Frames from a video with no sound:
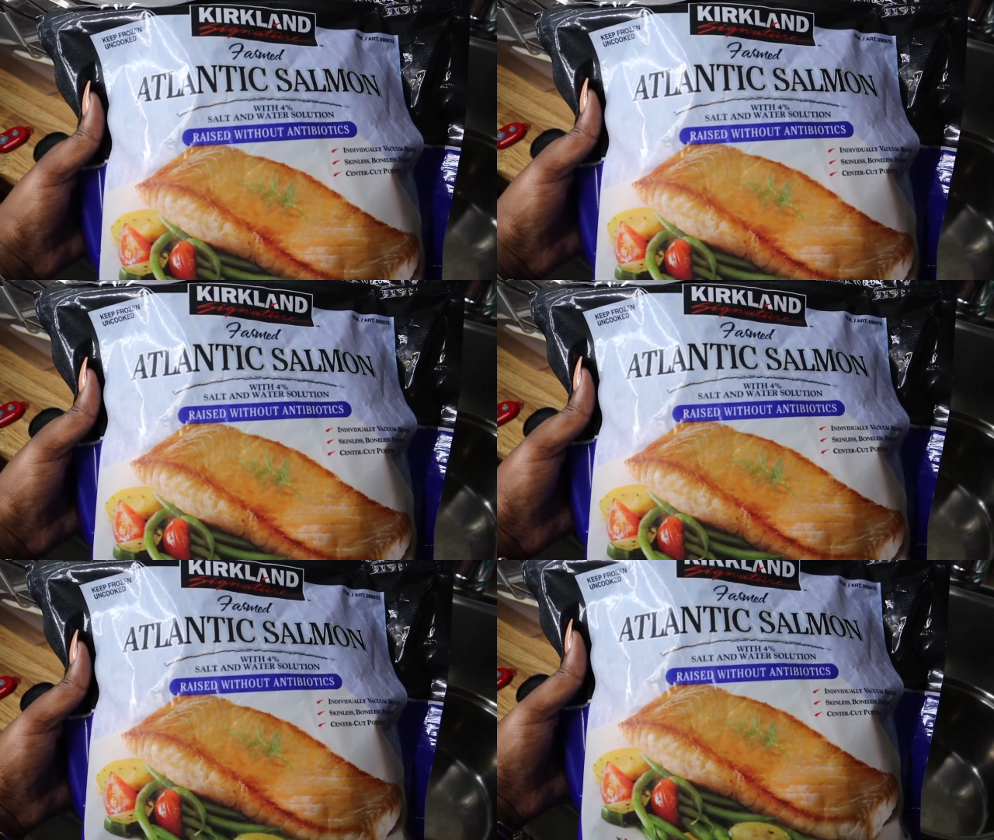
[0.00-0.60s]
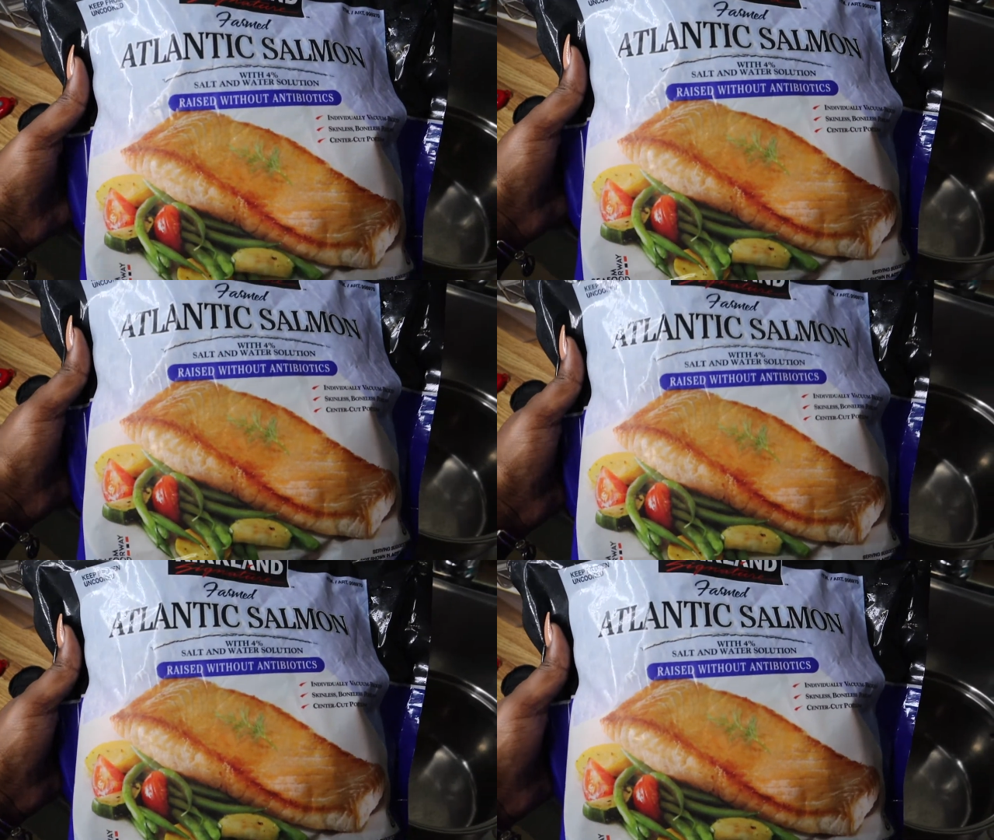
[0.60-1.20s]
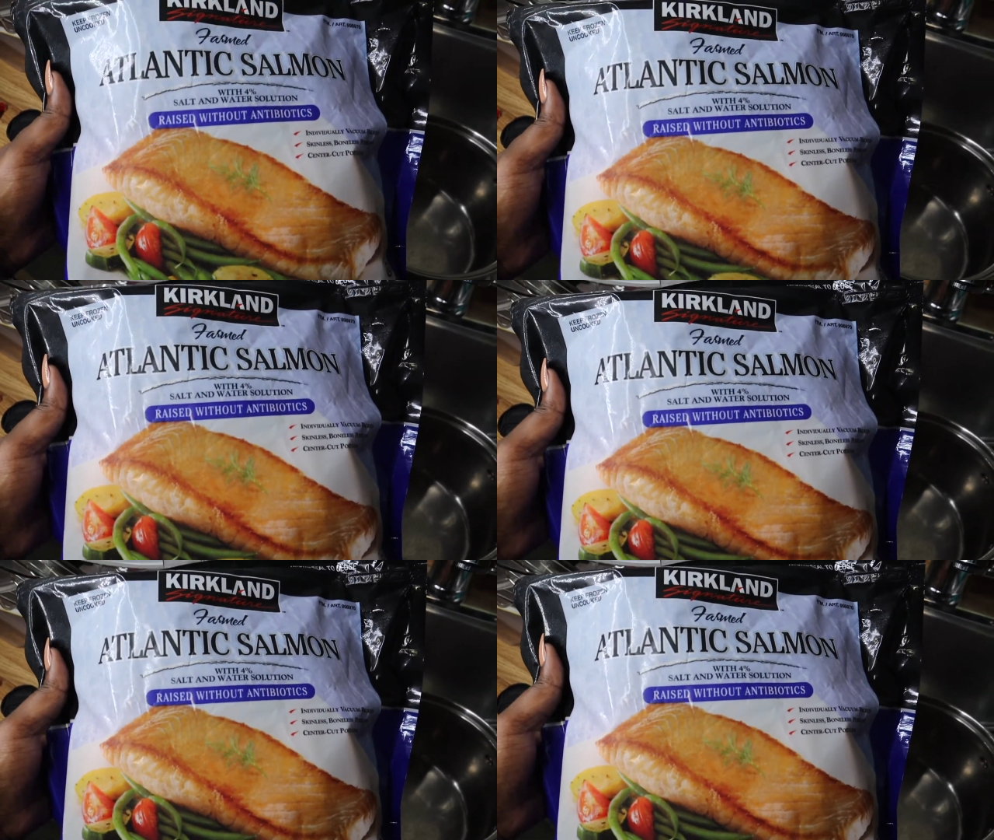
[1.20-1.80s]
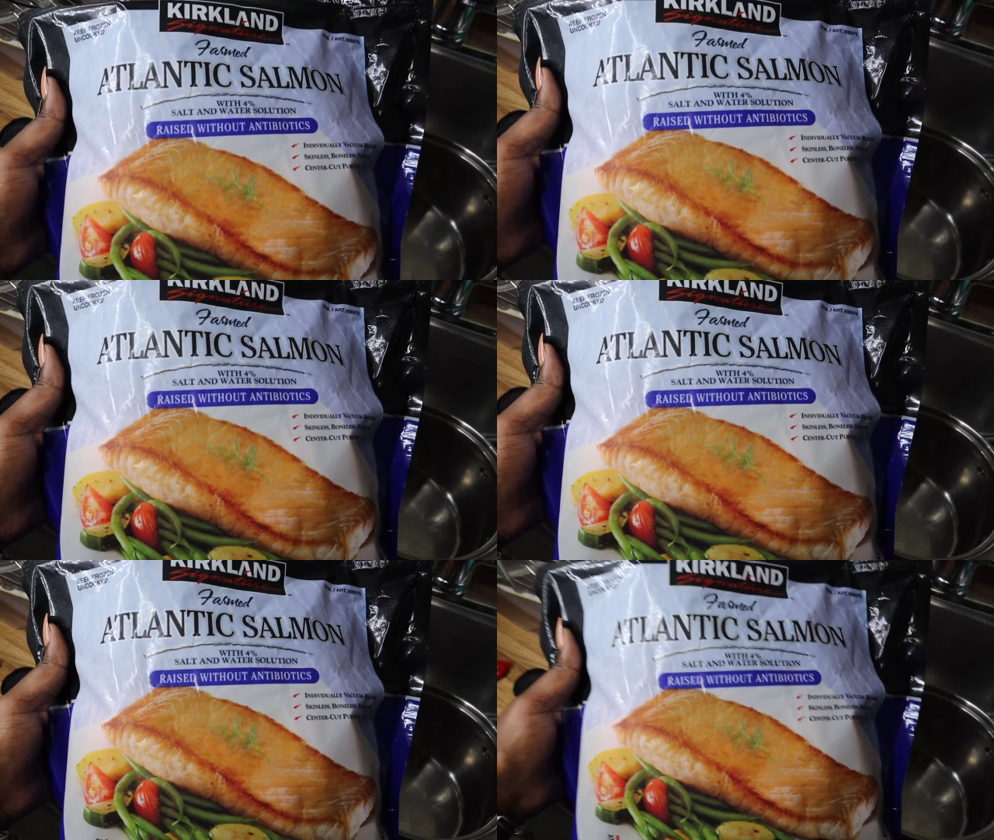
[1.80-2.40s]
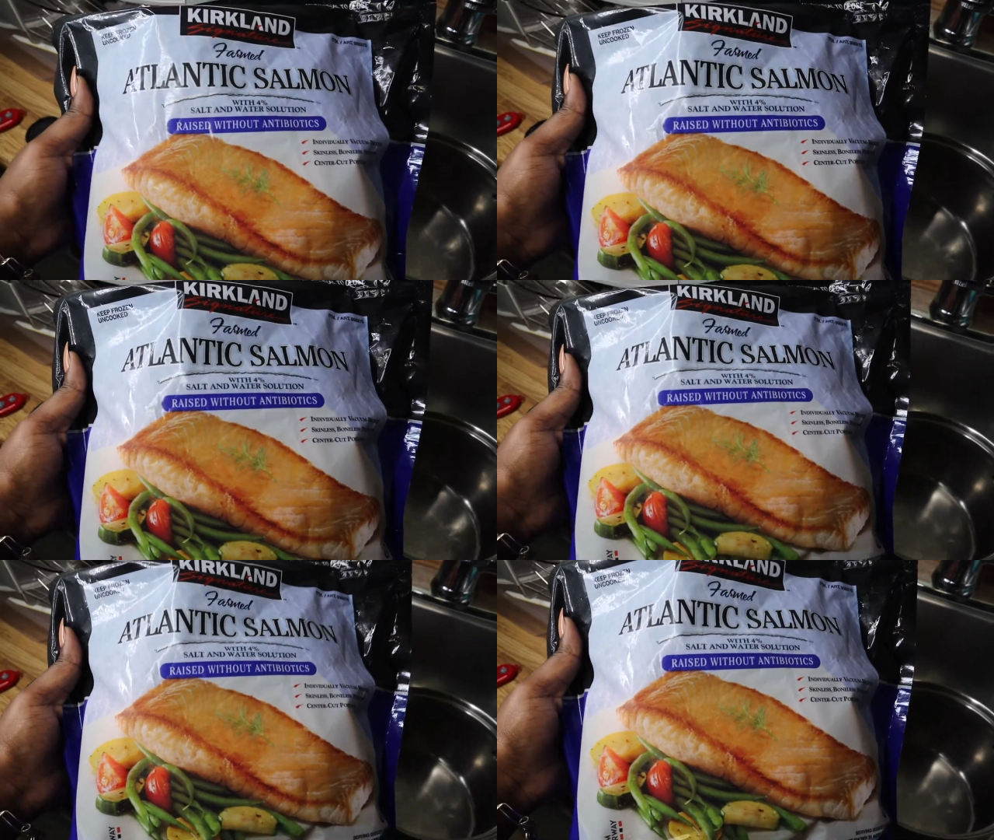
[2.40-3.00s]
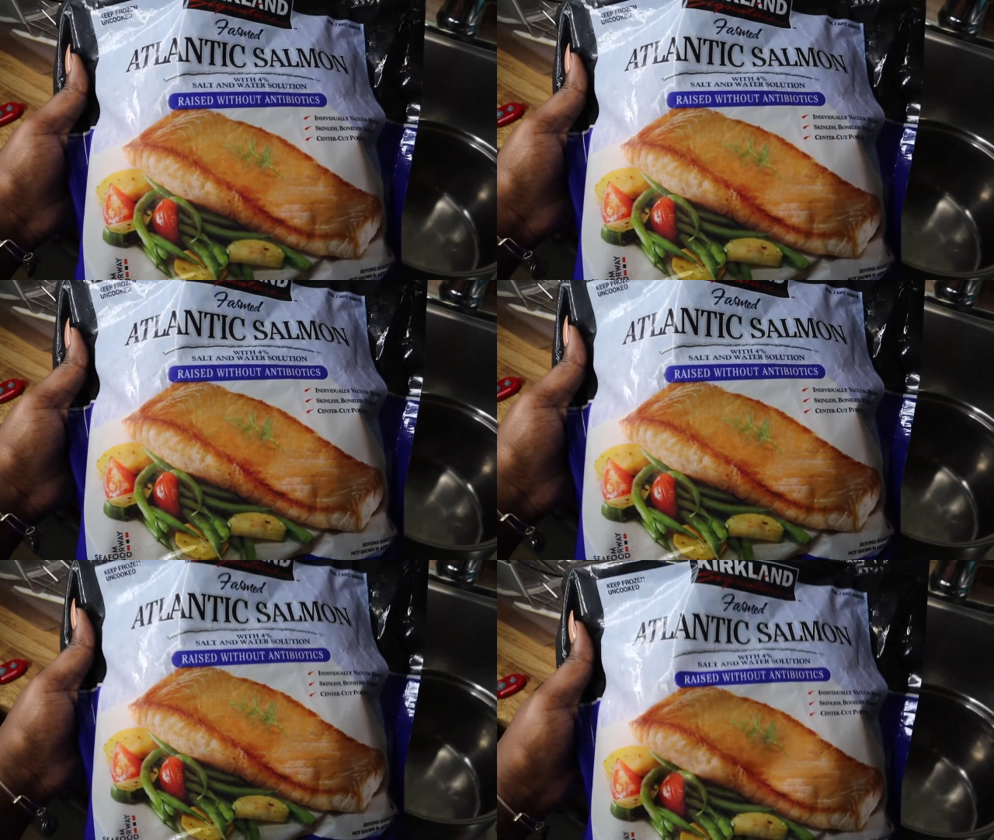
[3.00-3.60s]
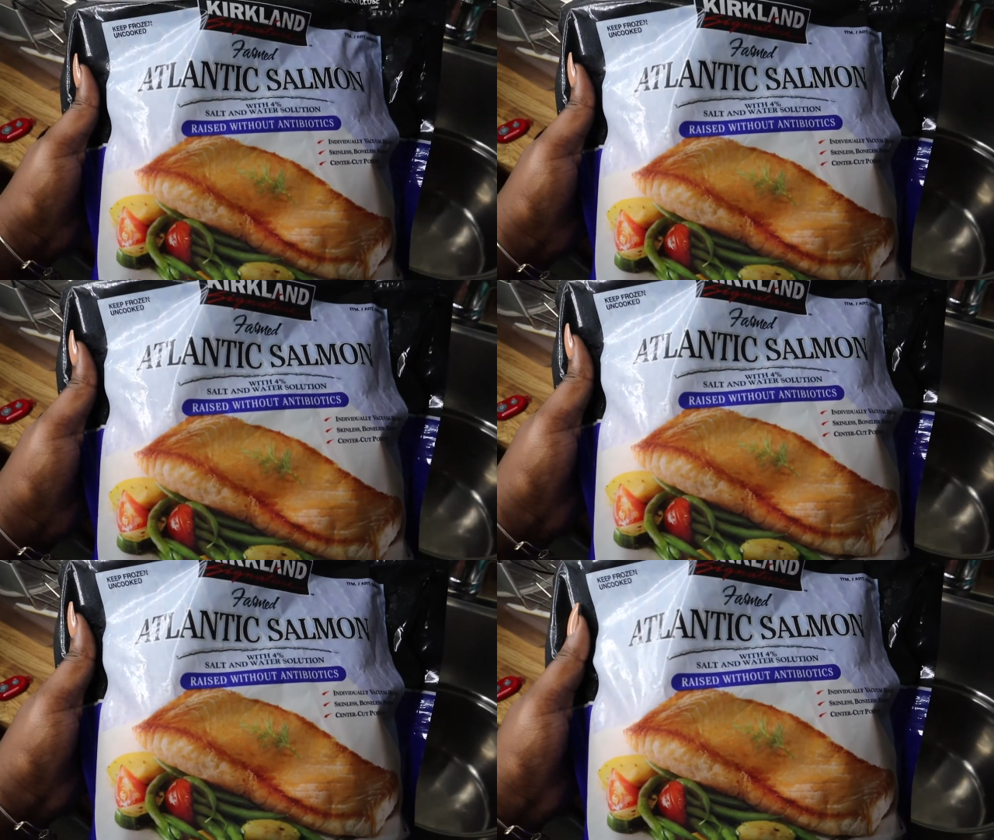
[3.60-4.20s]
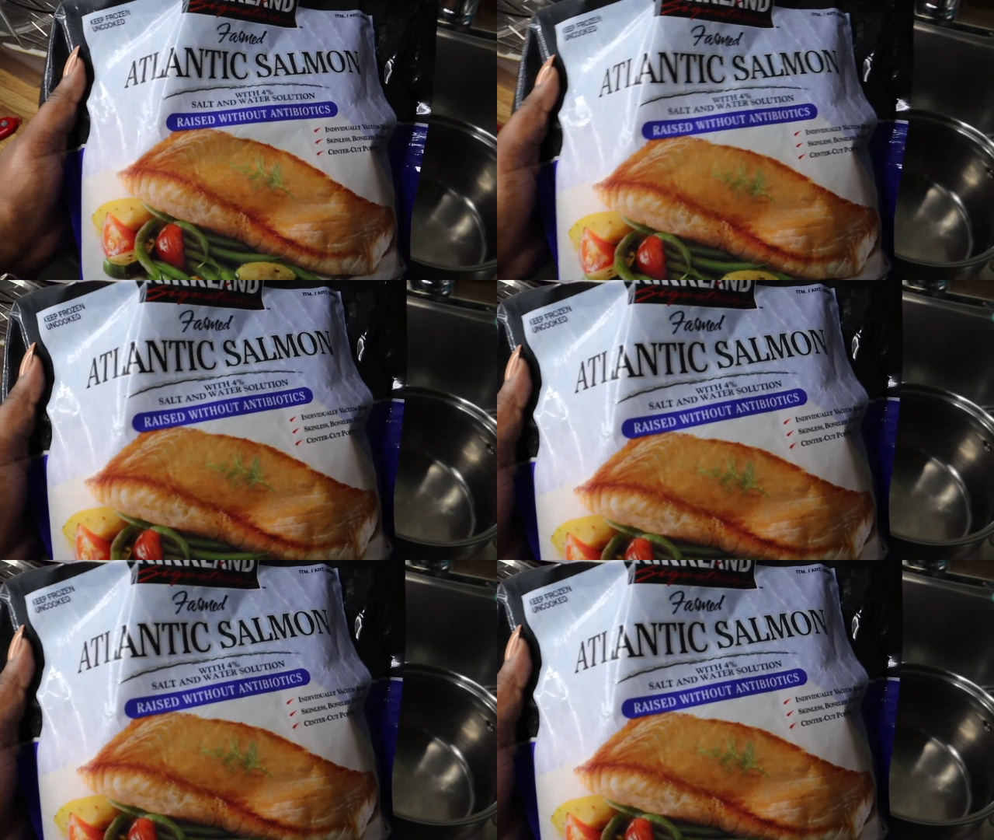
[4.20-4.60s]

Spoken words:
Nobody's mouth can be seen.